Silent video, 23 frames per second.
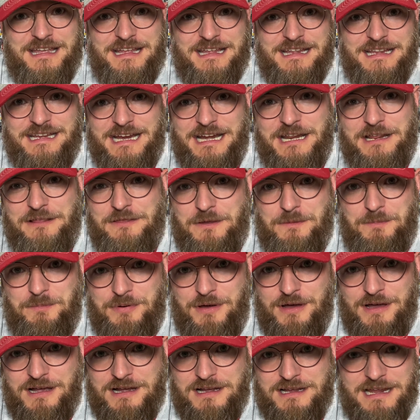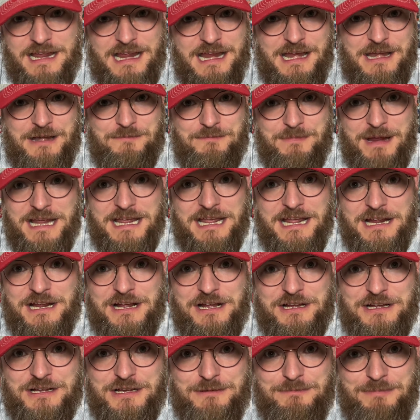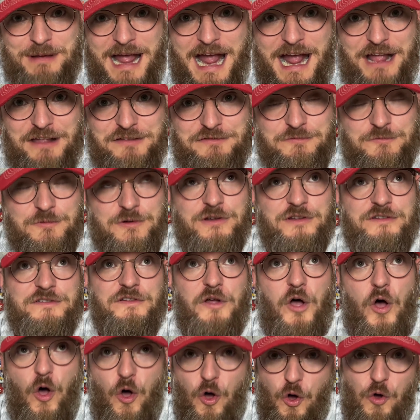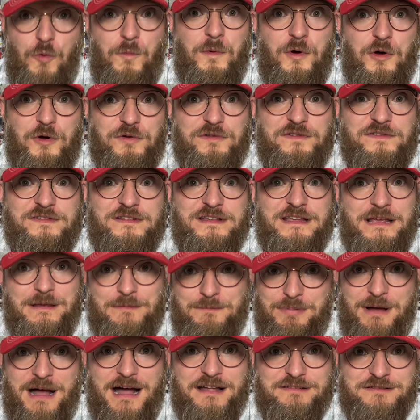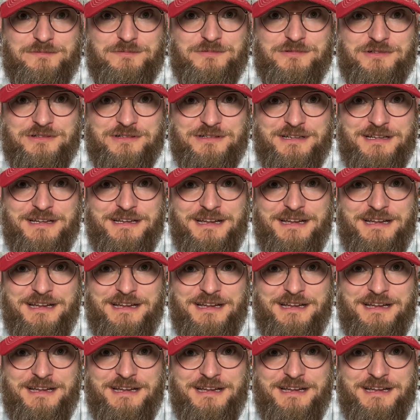getting the puck and making a good pass was almost impossible.